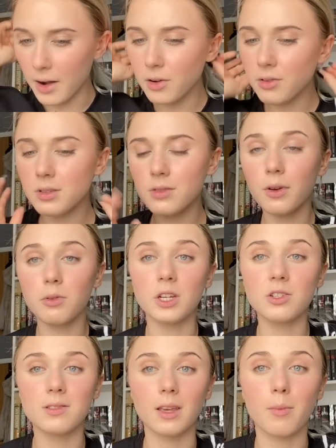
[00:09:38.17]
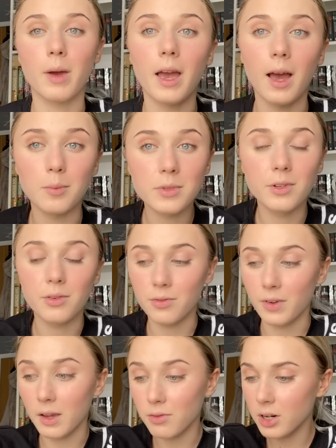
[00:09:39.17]
I don't know if this foundation is like my absolute
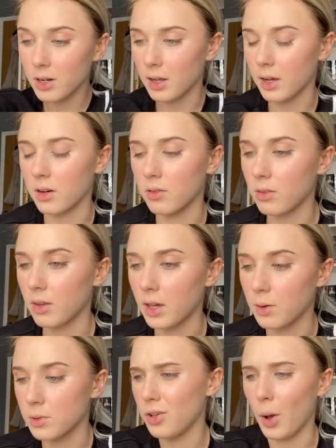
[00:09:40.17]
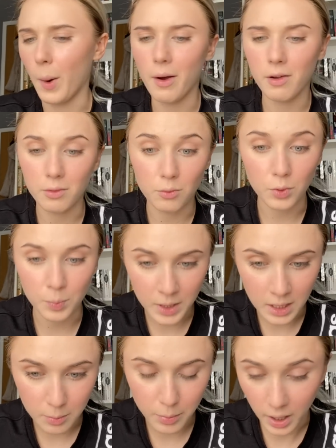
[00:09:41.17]
favorite. Like I don't think I would go out and
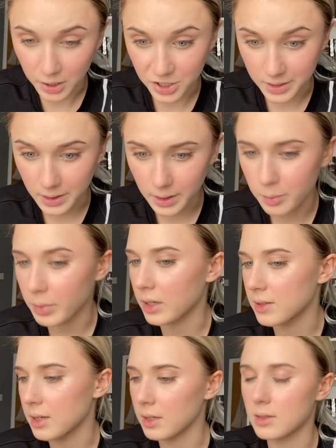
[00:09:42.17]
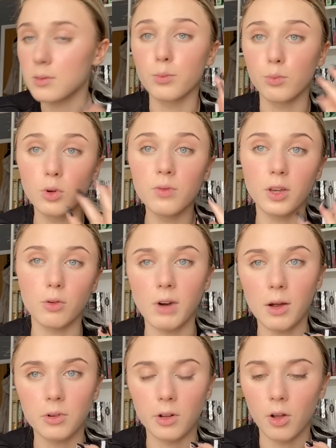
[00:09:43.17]
repeat purchase it because it's moving
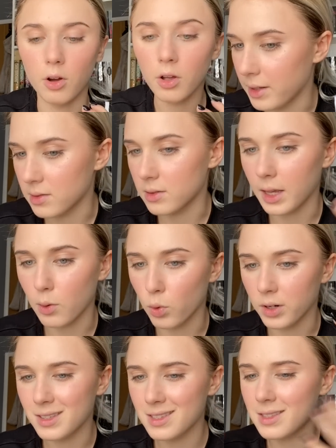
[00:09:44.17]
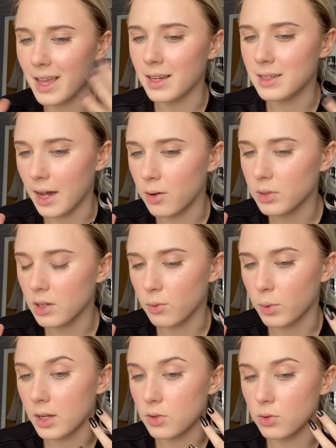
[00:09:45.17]
around a lot. It doesn't like want to stay down. Even
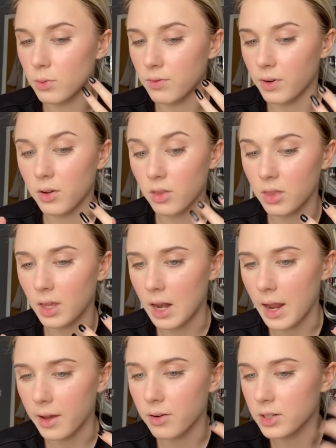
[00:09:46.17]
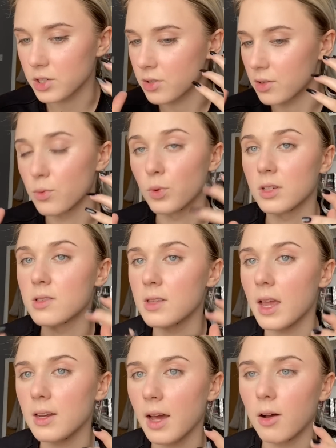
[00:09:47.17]
when I do a very thin layer, it just doesn't want to
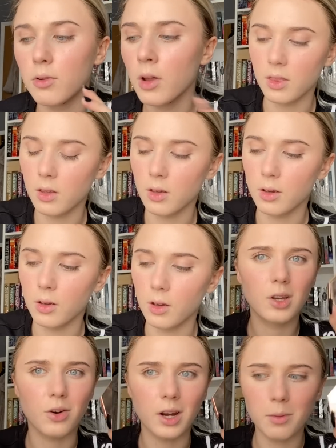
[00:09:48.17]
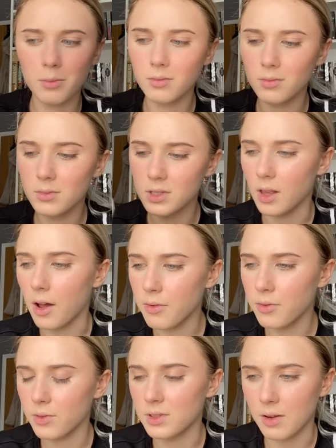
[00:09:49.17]
stay down. The cream stuff
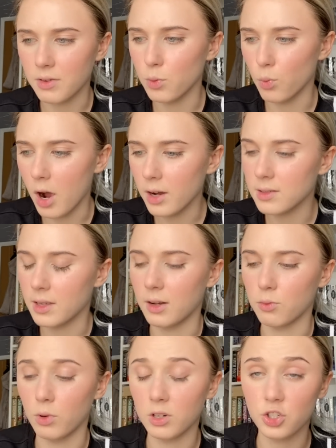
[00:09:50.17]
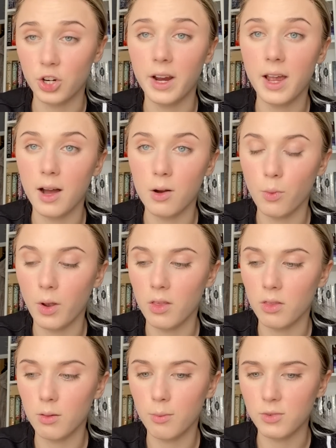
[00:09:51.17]
definitely works, and I want to try it out
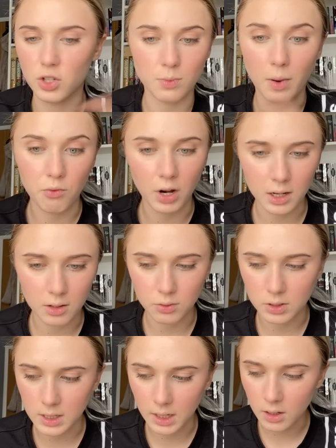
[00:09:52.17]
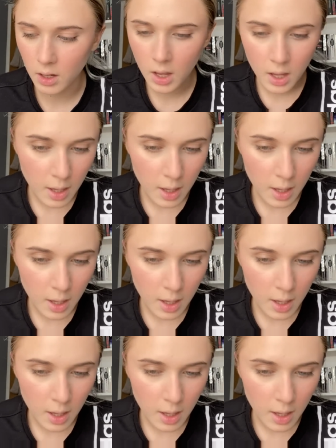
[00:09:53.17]
with just my regular routine